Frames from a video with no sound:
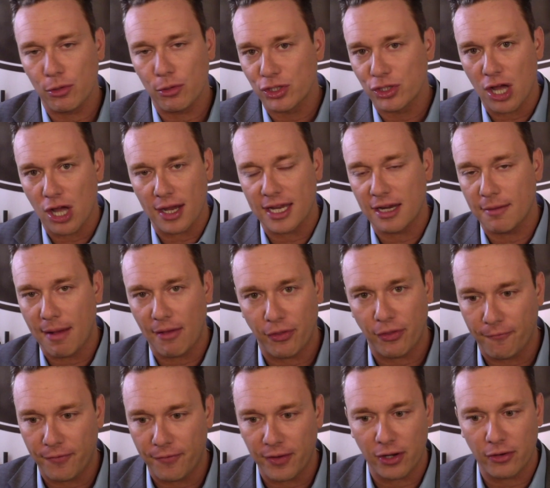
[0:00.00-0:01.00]
You were talking
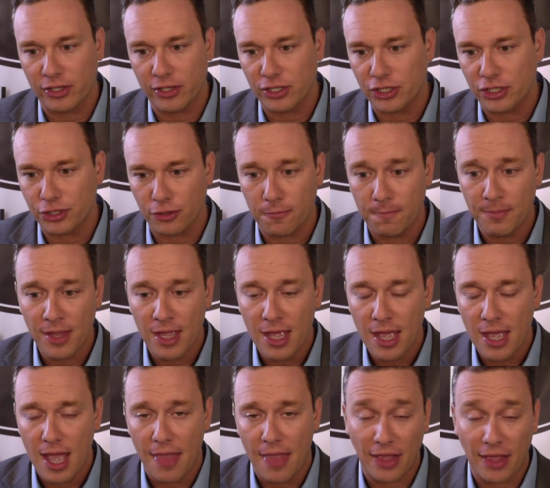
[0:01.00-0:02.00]
about the fear issue,
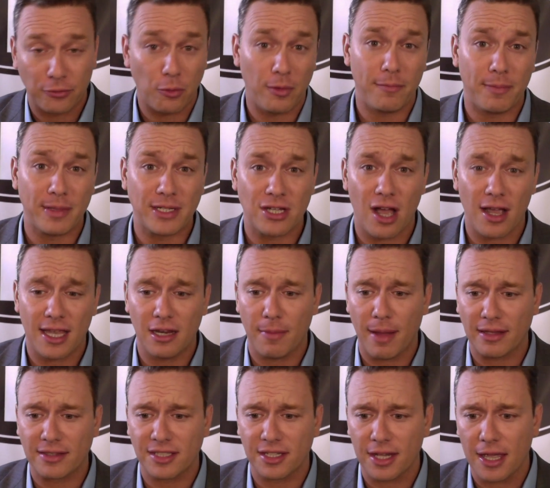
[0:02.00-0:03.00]
and that's what we've been talking
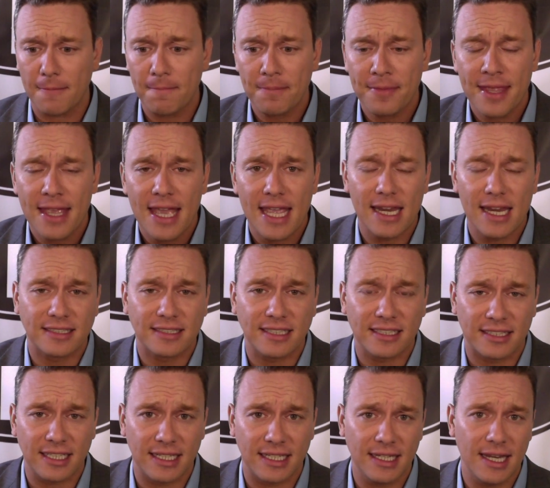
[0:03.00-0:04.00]
about today. It is
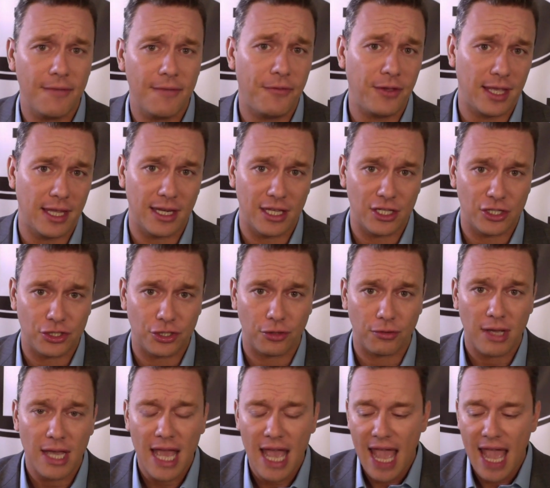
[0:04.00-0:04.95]
a significant issue.